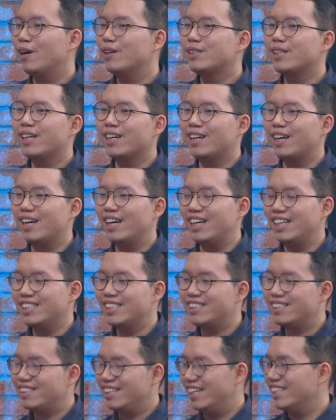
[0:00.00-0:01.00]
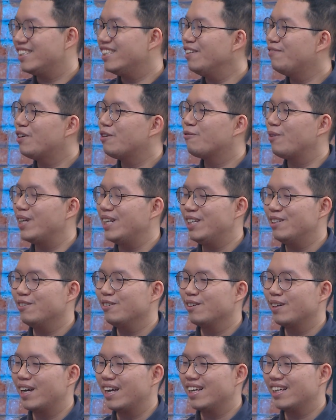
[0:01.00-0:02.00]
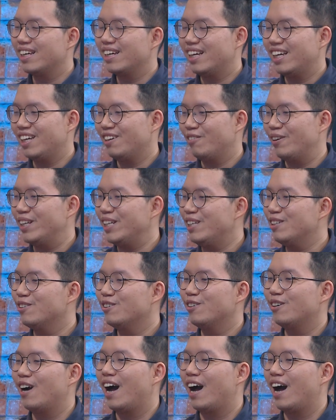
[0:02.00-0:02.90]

Because it's different when you